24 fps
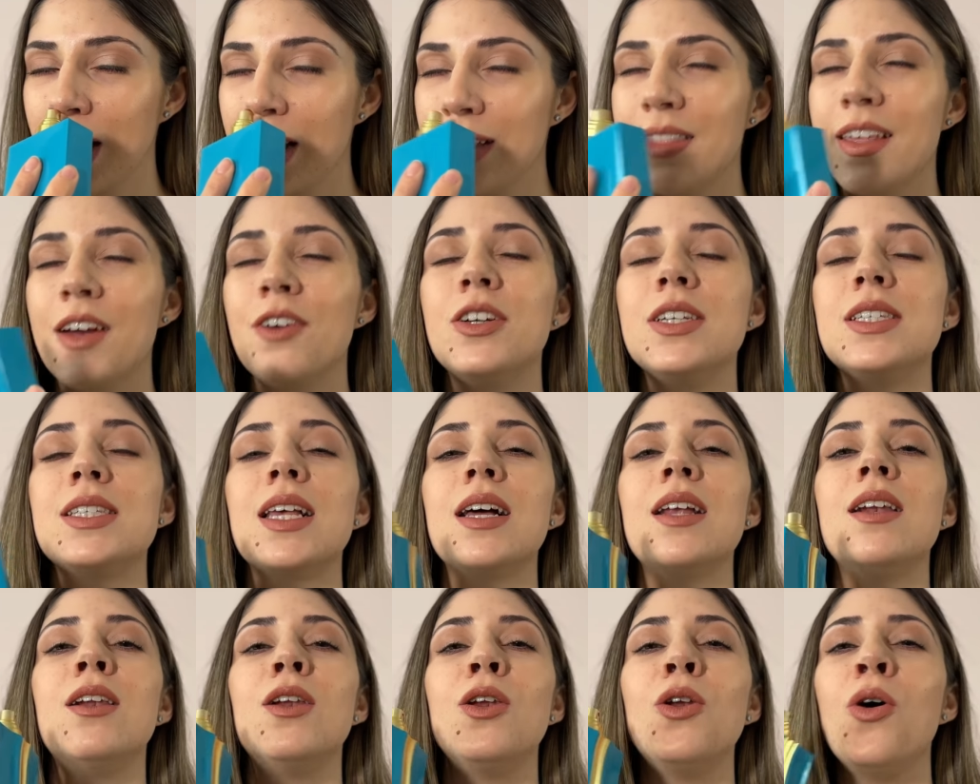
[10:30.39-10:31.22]
There is
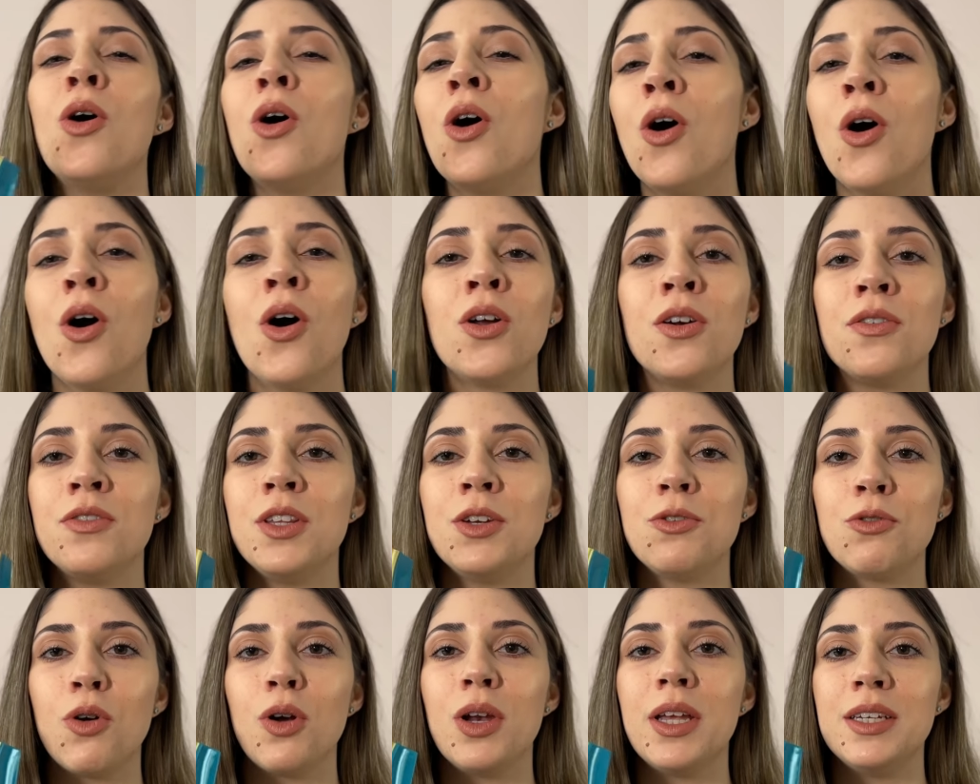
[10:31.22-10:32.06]
a lot of
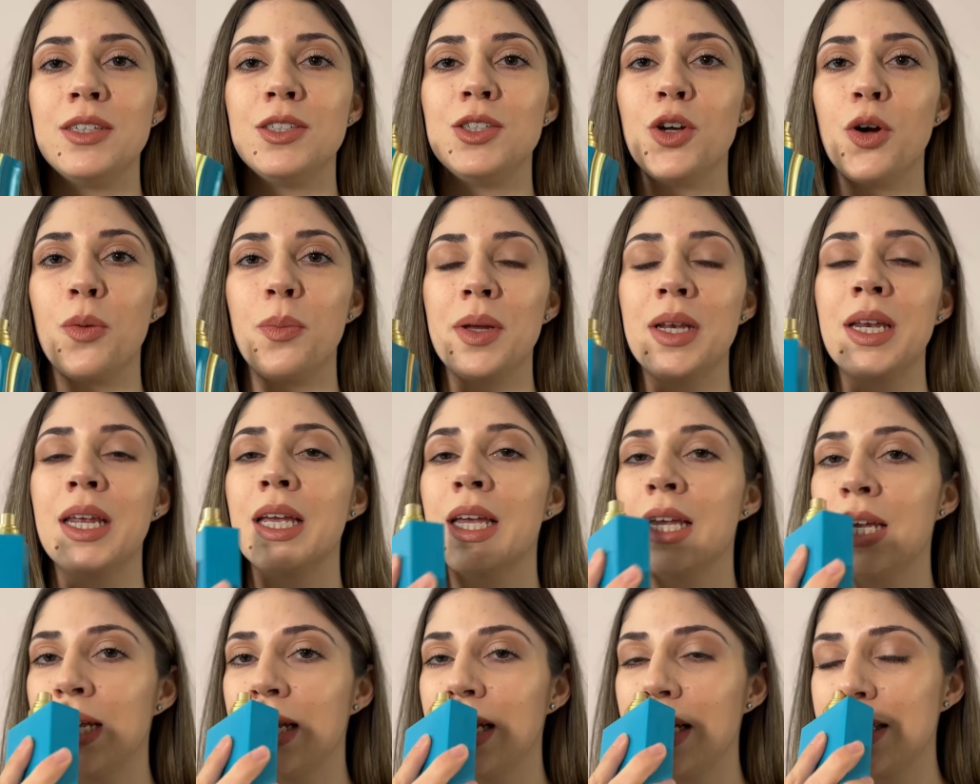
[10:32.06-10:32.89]
neroli in the
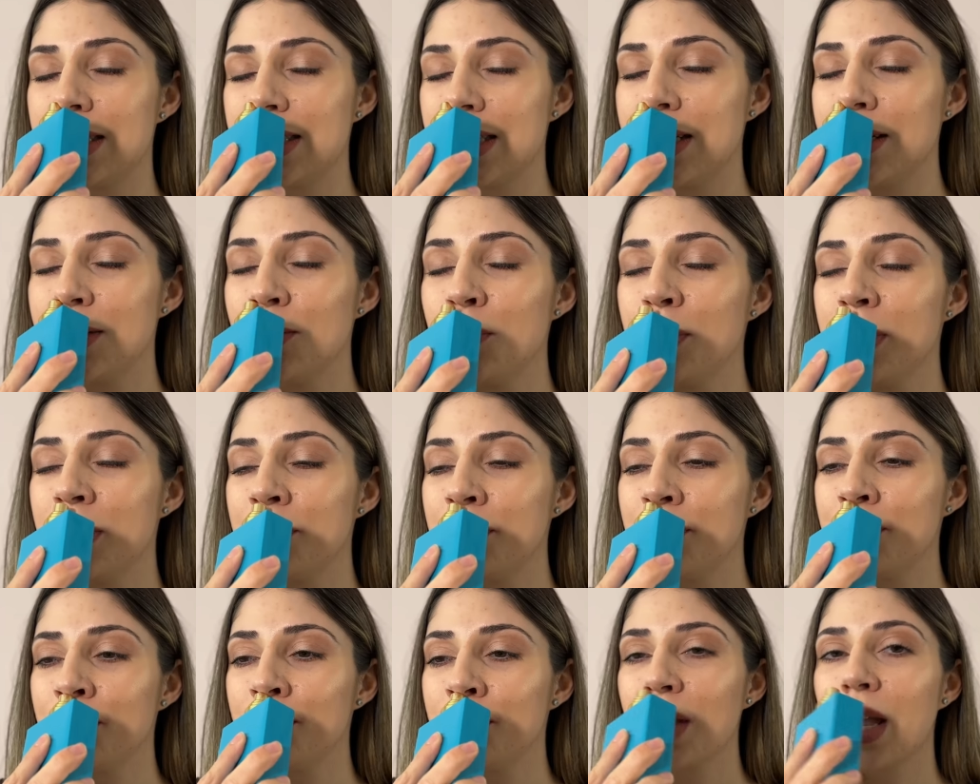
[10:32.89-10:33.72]
opening. It's a little bit
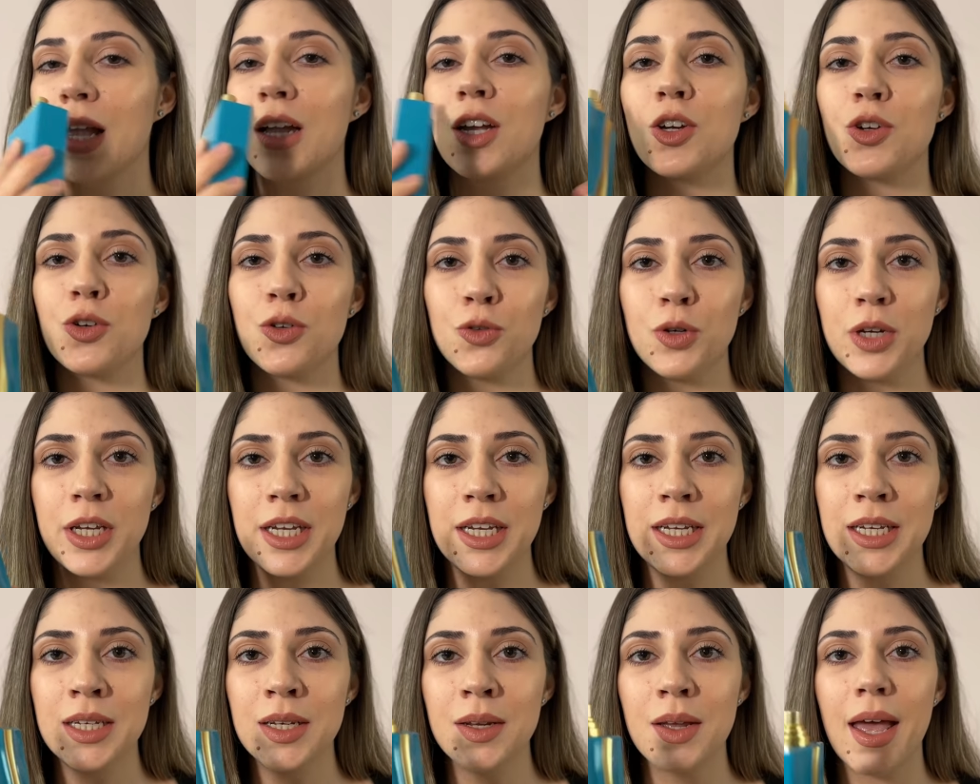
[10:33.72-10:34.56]

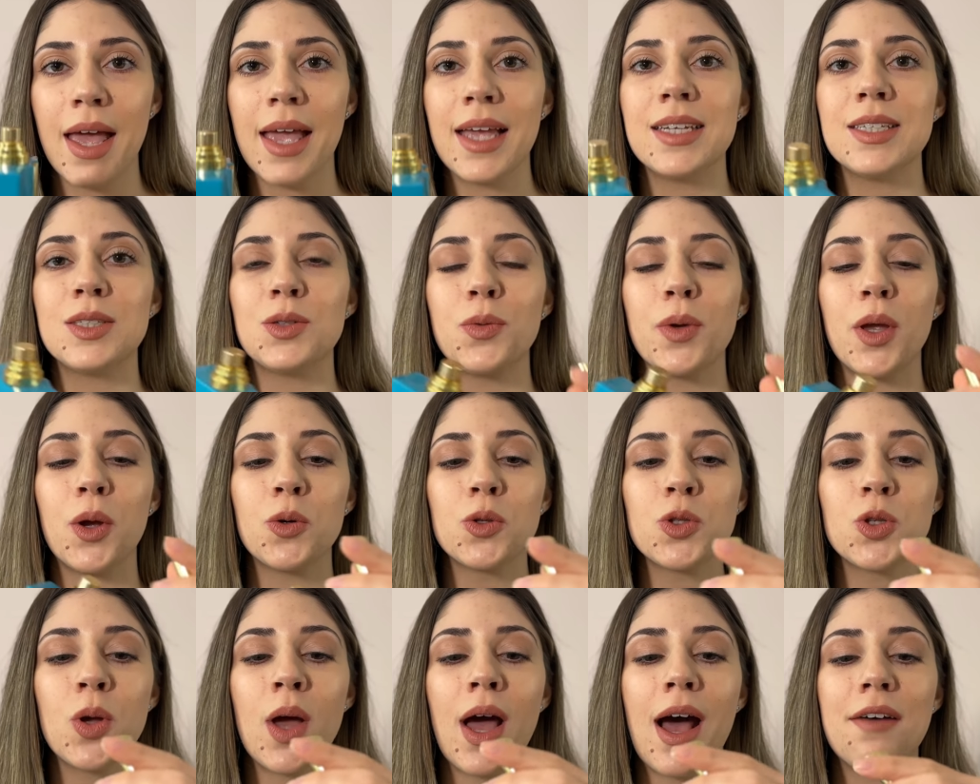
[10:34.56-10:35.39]
green and we
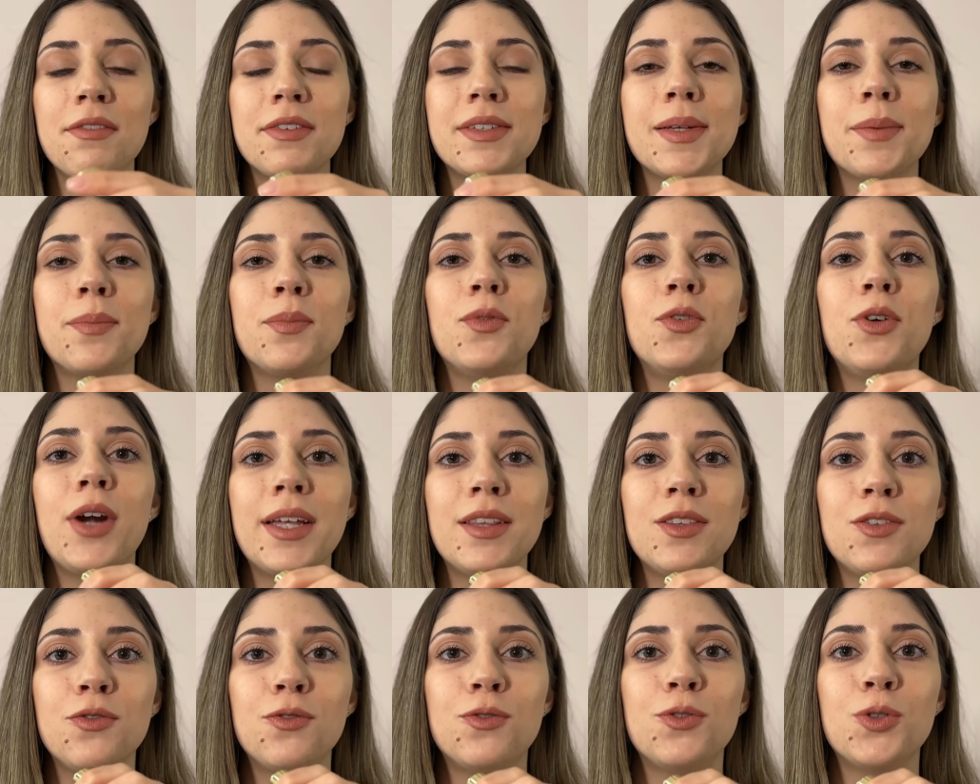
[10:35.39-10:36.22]
also have some
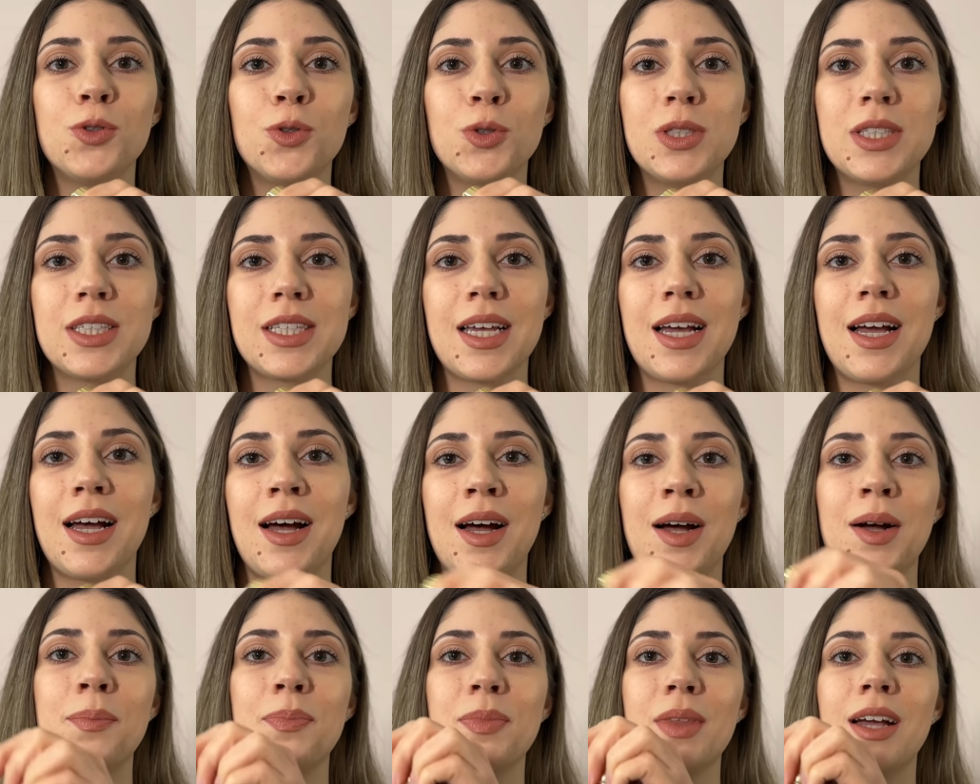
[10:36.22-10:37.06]
red fruits
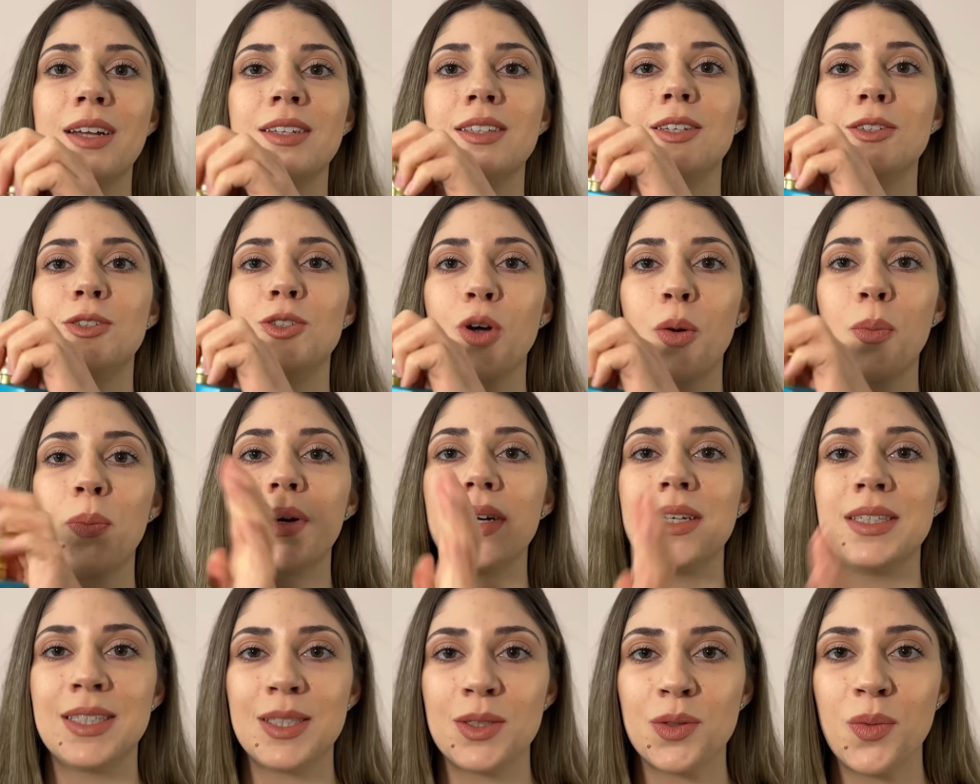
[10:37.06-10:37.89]
um, at the top
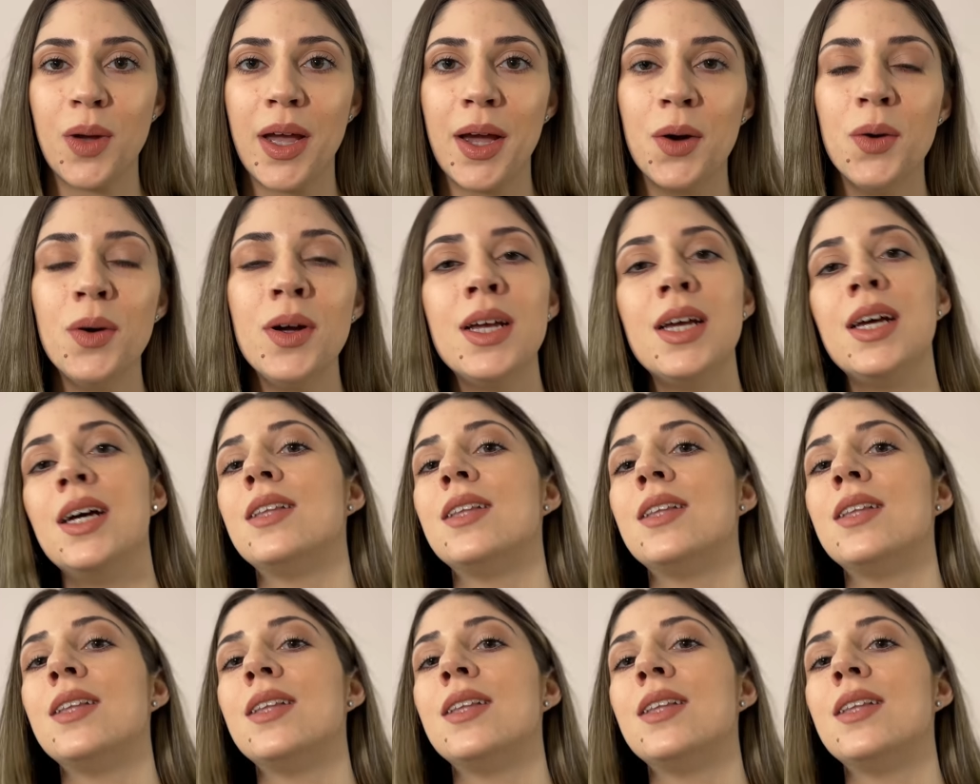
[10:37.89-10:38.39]
as well.